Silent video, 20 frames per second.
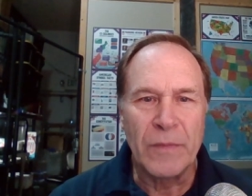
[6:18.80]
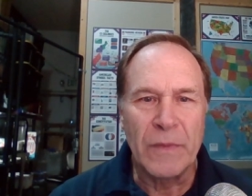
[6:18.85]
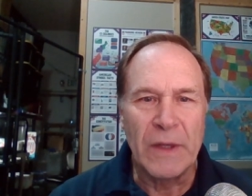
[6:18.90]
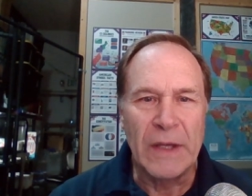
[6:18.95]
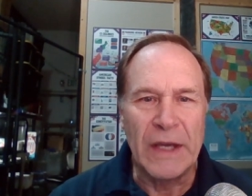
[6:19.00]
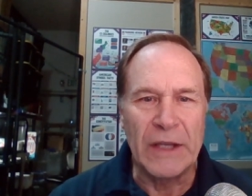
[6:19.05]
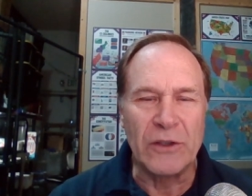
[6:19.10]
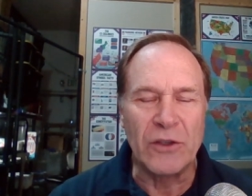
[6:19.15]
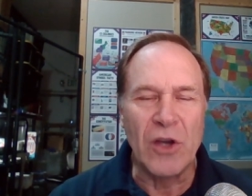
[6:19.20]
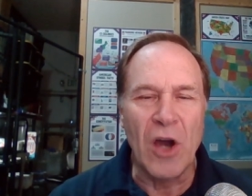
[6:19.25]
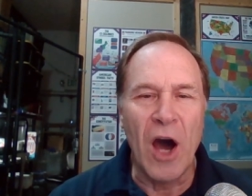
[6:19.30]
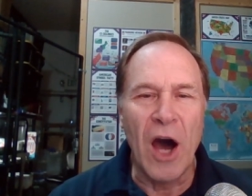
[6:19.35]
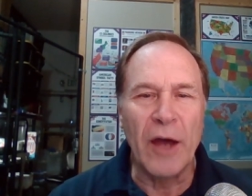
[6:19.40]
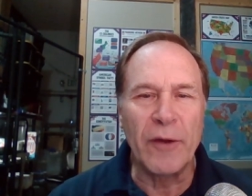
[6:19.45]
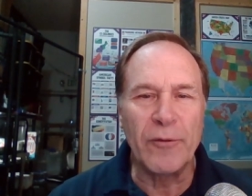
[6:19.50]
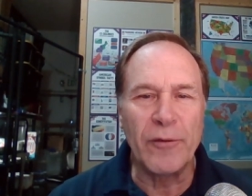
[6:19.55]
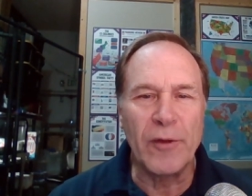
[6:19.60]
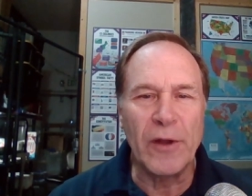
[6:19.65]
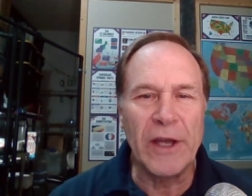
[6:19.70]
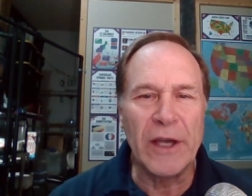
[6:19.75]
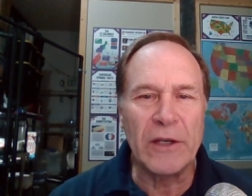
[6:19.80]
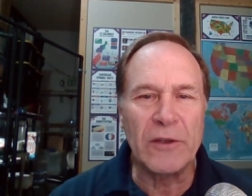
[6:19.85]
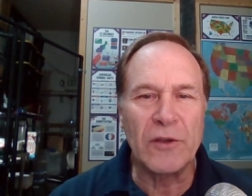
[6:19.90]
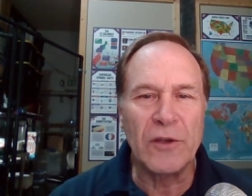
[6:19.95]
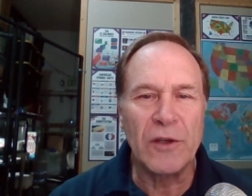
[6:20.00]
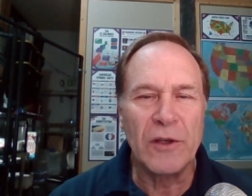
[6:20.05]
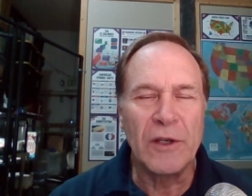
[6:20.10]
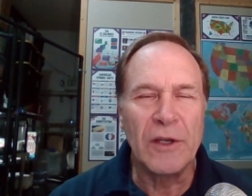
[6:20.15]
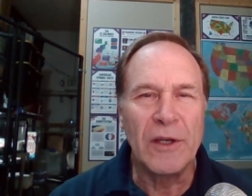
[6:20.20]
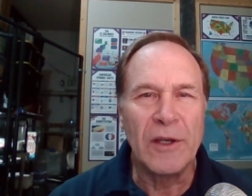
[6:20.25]
In
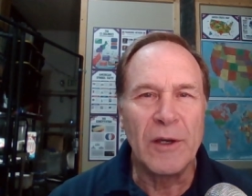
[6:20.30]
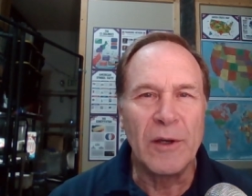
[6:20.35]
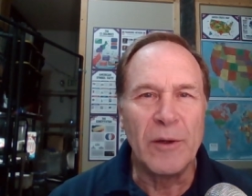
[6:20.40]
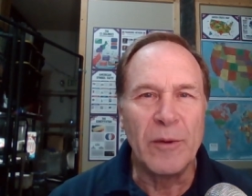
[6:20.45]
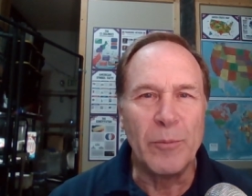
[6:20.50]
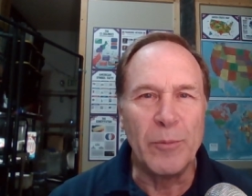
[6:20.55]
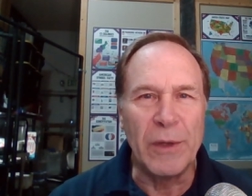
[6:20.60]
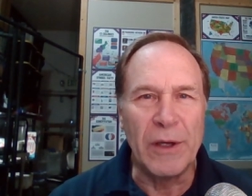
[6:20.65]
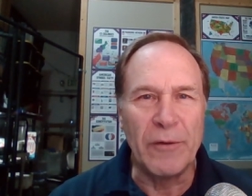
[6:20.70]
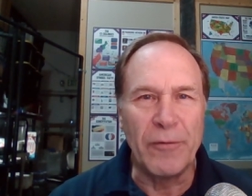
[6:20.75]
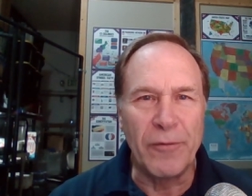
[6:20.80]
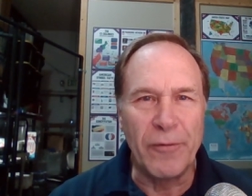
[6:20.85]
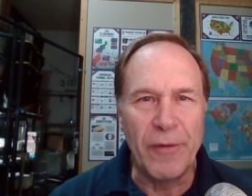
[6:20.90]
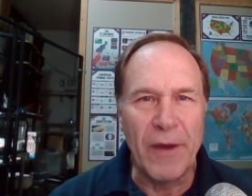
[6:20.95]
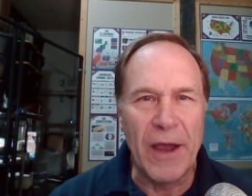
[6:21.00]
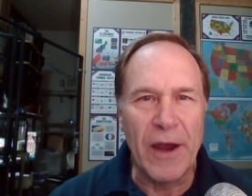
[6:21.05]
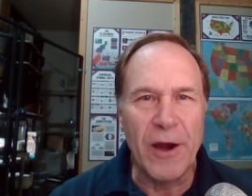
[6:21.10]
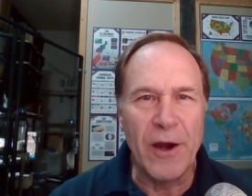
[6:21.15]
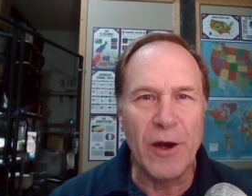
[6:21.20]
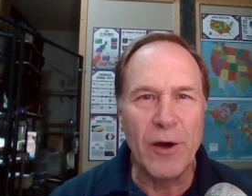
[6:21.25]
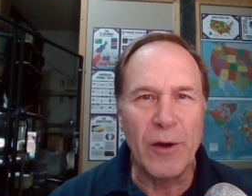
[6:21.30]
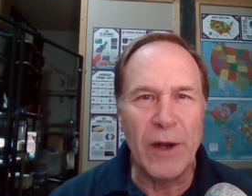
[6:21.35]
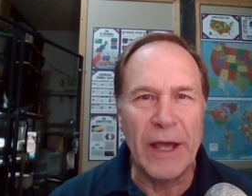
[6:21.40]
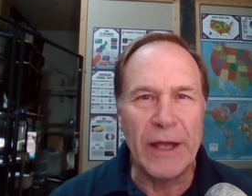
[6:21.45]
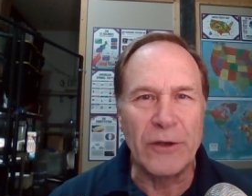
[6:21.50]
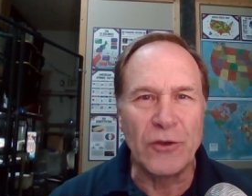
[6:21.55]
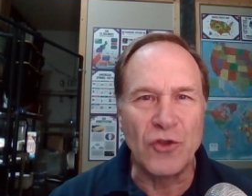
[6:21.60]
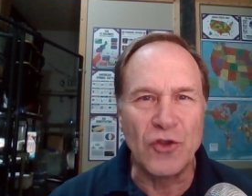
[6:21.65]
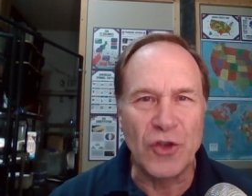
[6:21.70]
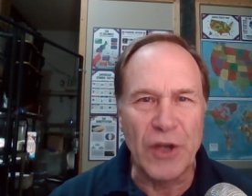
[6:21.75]
conflict, be fair
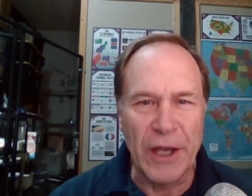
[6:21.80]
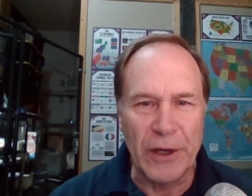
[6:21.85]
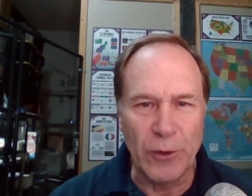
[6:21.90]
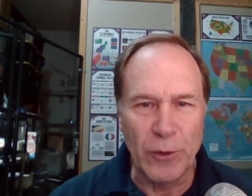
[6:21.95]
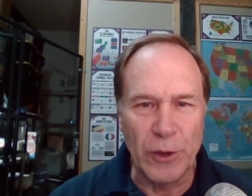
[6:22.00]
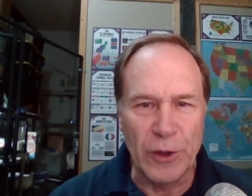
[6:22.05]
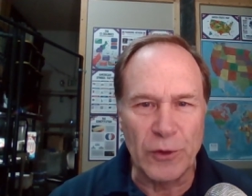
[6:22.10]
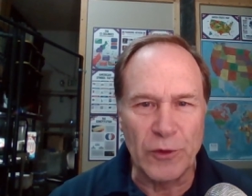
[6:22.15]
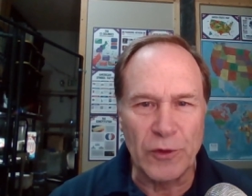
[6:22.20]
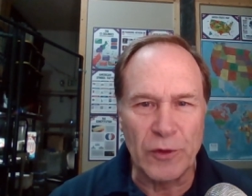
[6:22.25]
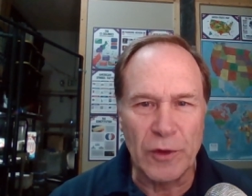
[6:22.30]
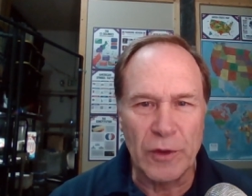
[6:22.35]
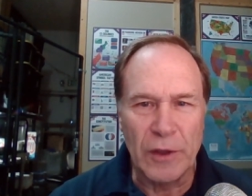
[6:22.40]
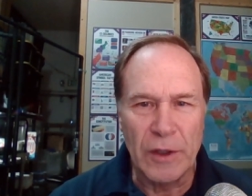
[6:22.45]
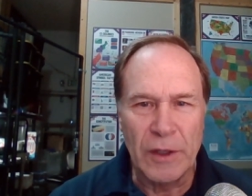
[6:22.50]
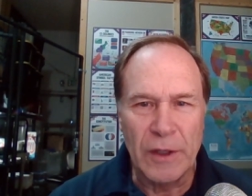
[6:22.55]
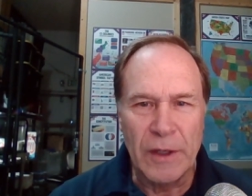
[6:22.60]
and generous.